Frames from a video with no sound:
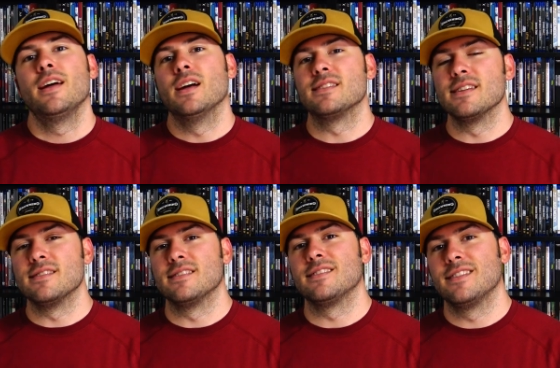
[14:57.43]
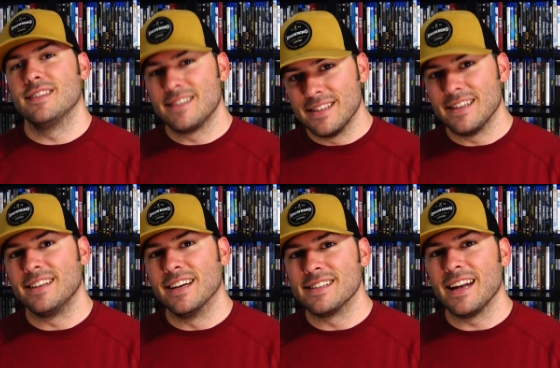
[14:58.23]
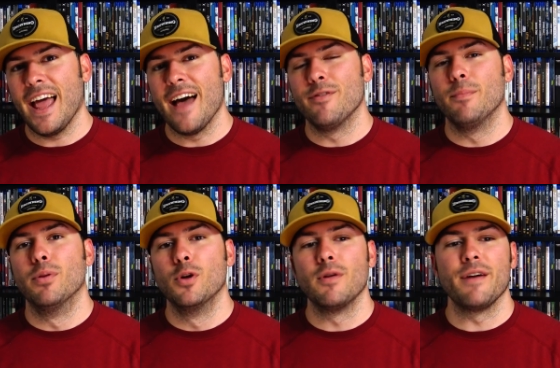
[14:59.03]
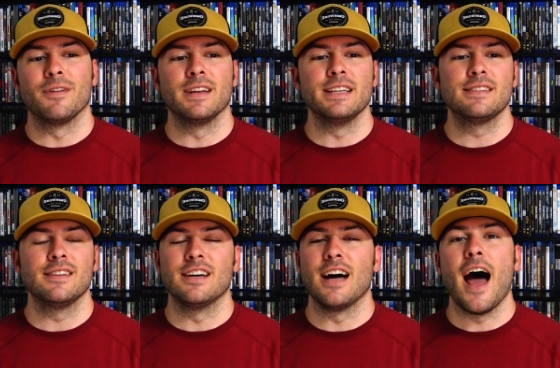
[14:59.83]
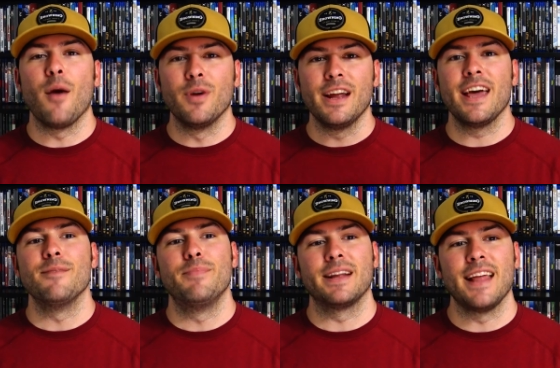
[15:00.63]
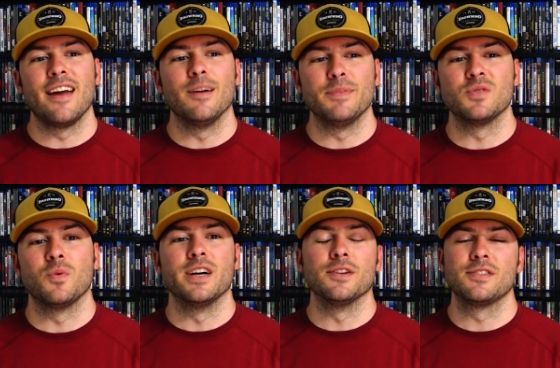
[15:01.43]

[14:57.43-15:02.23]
and since since it doesn't have a Blu-ray release, I went ahead and picked that up as well.